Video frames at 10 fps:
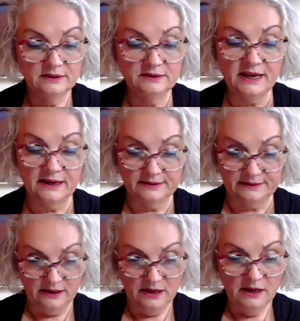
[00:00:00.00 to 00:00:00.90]

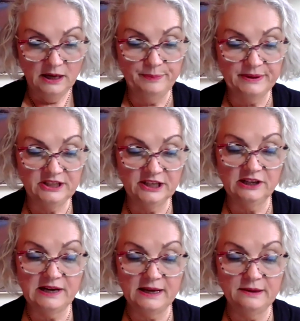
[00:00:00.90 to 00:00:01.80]
6. In
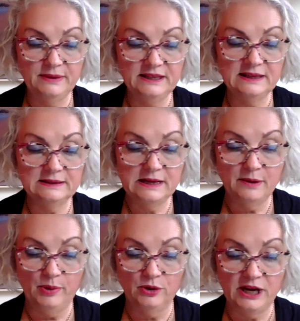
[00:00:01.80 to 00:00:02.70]
particular, immediately
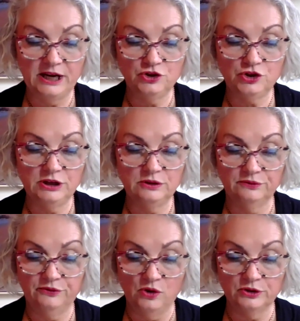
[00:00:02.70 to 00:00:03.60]
upon entry
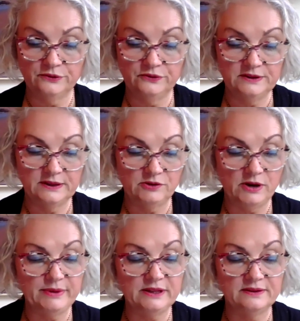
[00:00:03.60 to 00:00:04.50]
into force of this
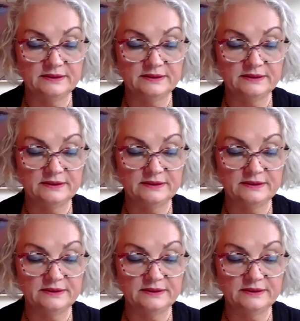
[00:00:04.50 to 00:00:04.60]
agreement,